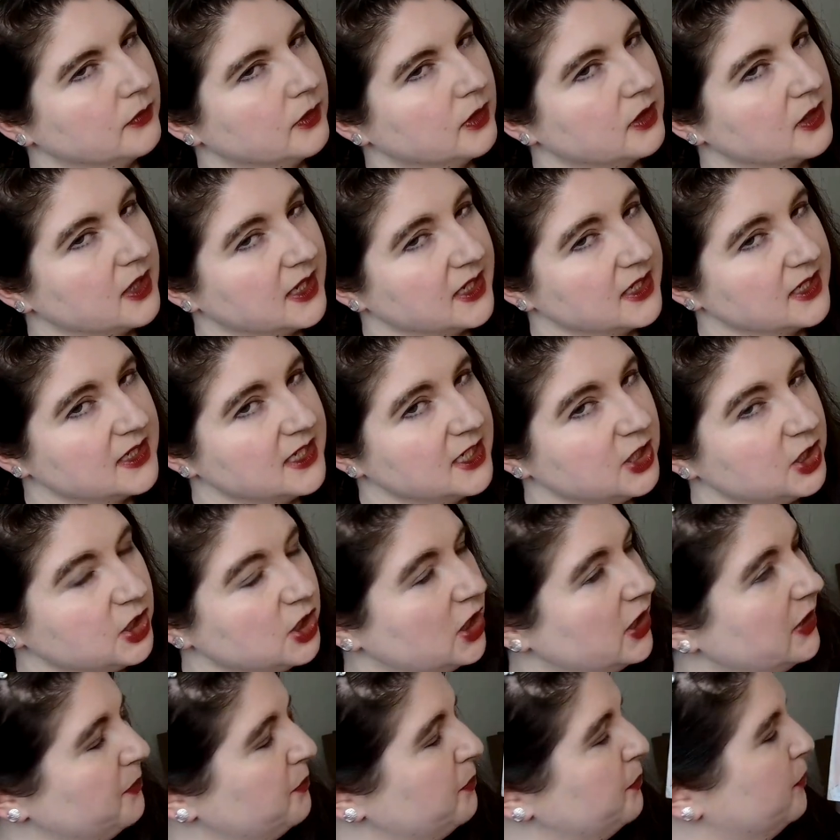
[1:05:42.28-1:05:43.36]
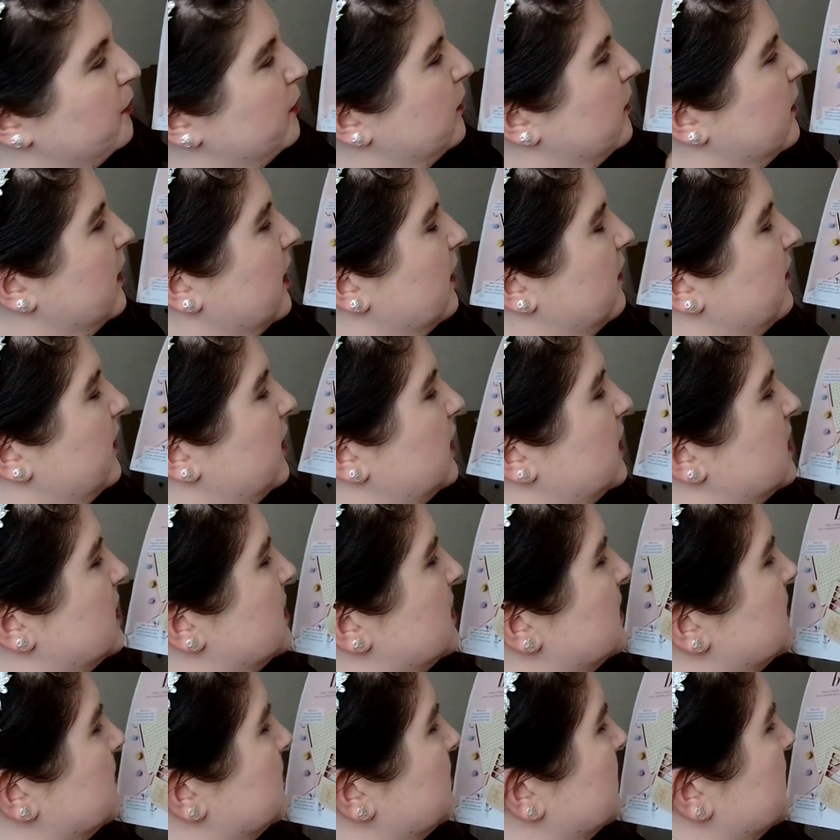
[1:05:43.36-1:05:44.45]
like stitch term conversions.
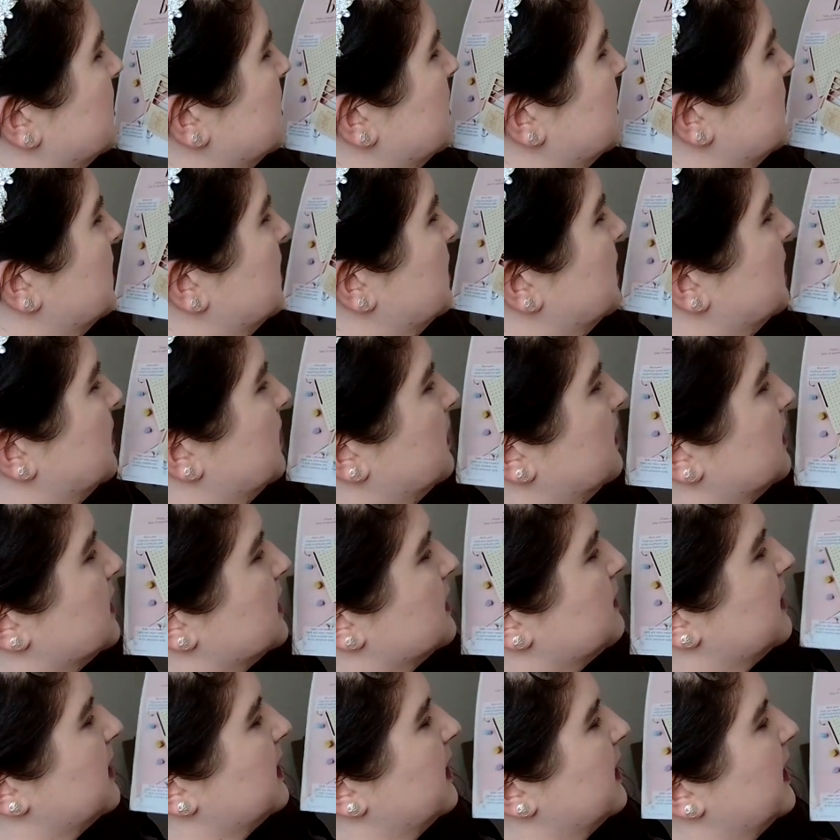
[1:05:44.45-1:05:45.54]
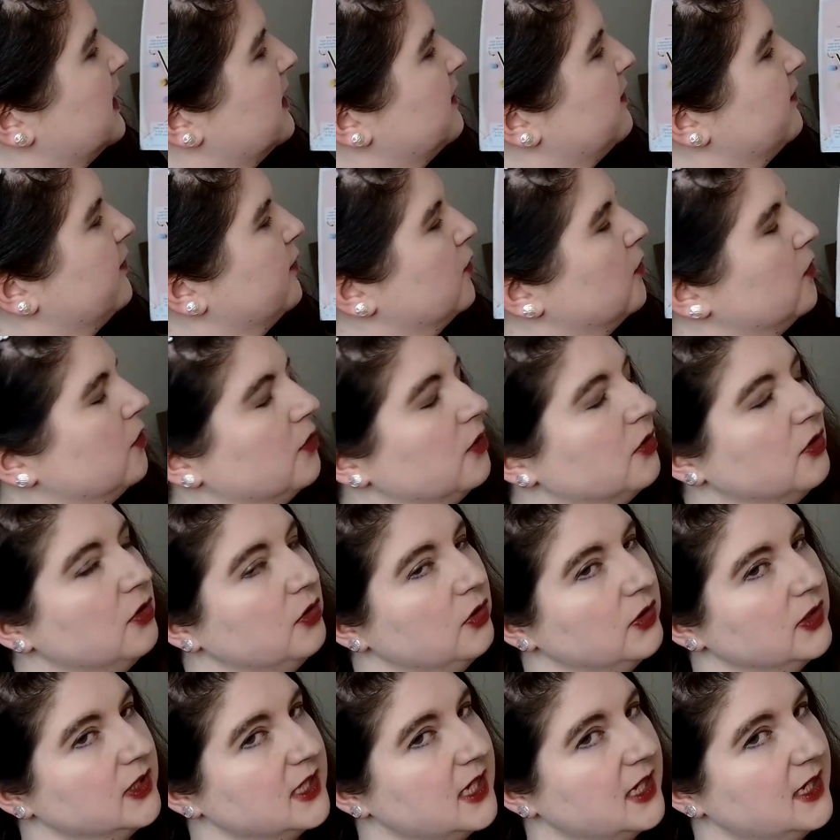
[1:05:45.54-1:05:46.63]
There's a bit there for
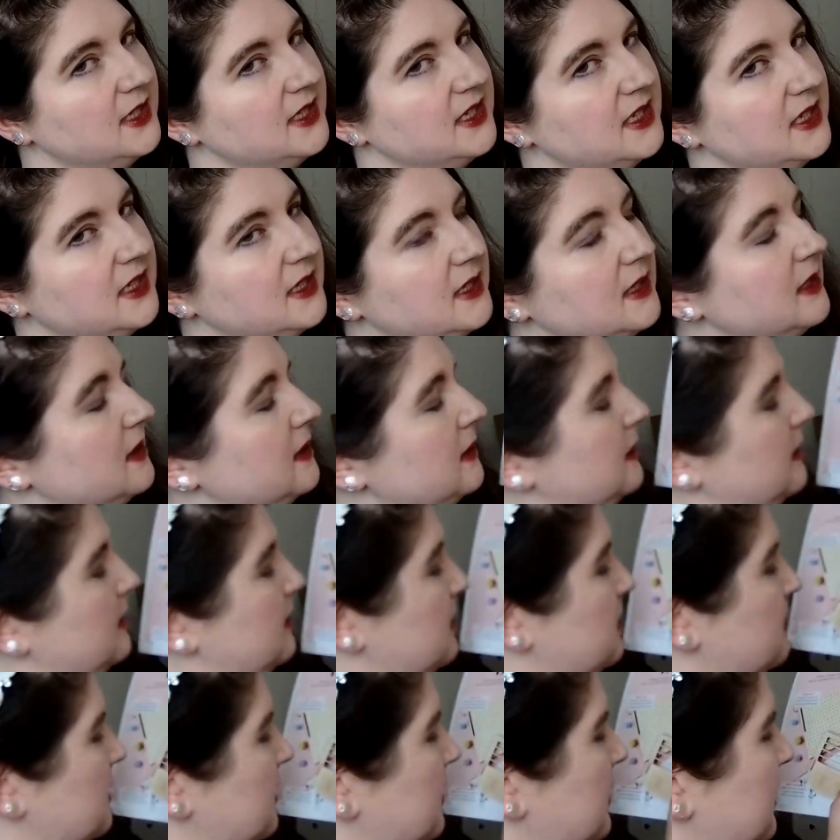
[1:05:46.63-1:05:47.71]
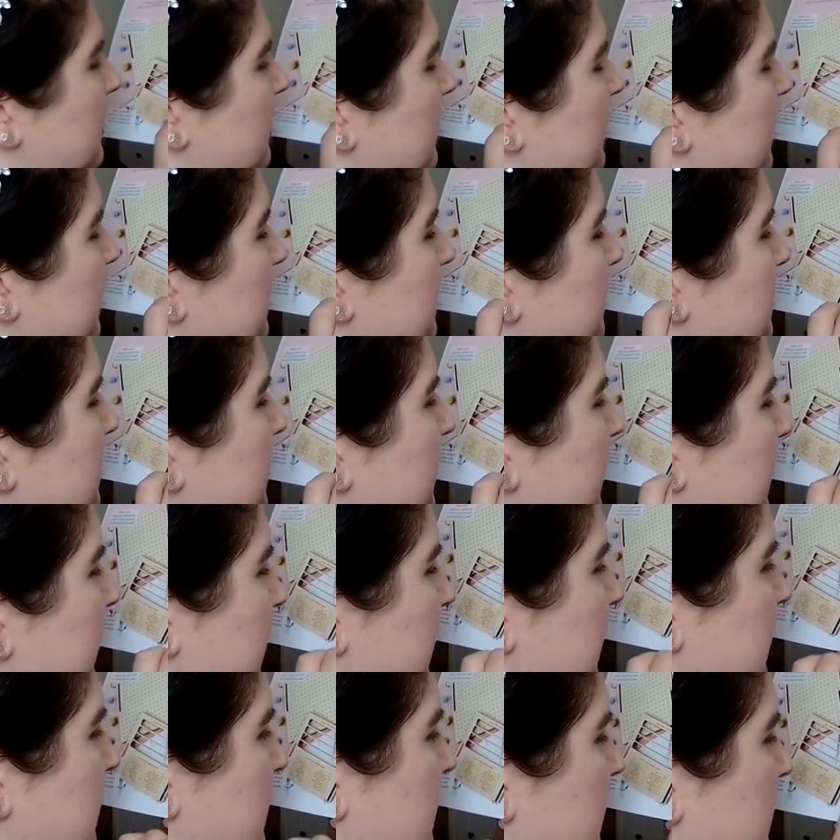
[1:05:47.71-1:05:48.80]
hook sizes and the
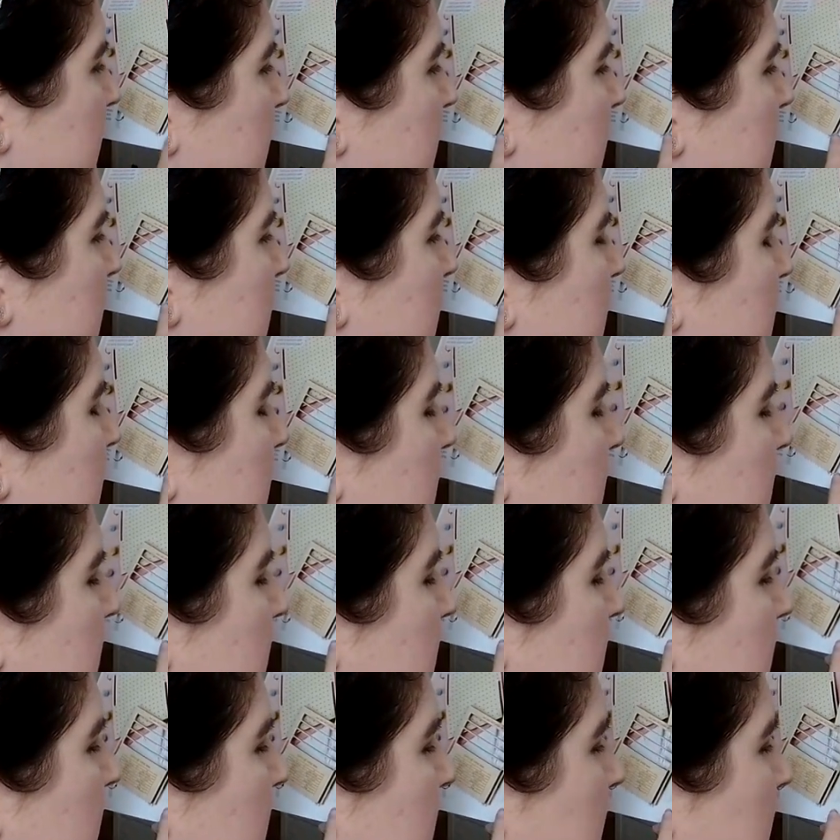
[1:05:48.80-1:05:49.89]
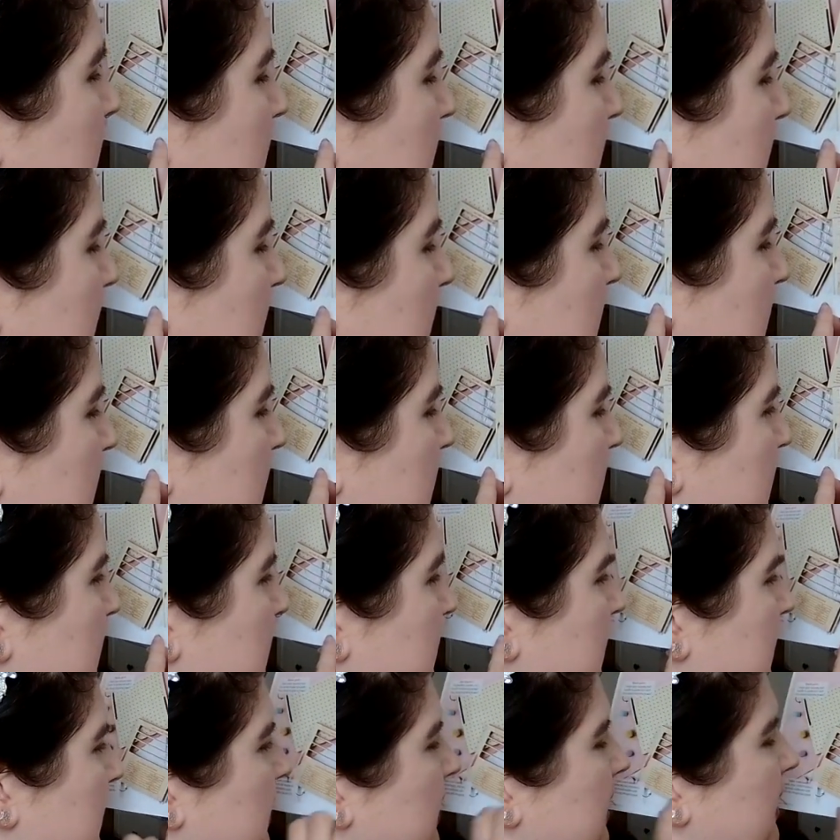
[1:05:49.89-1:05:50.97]
like. There's
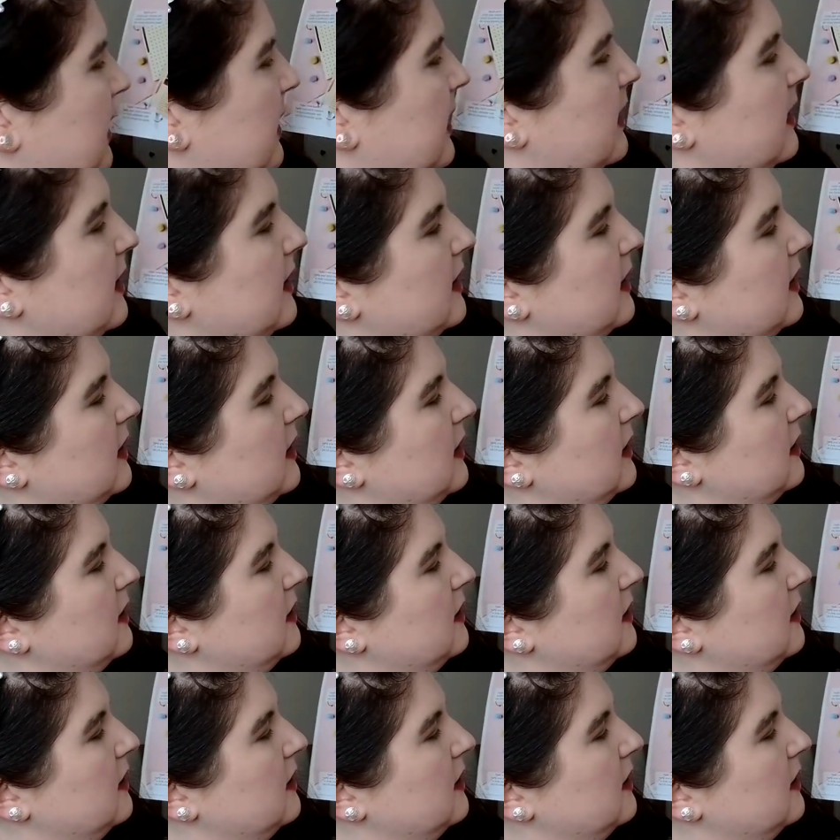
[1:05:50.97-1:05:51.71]
a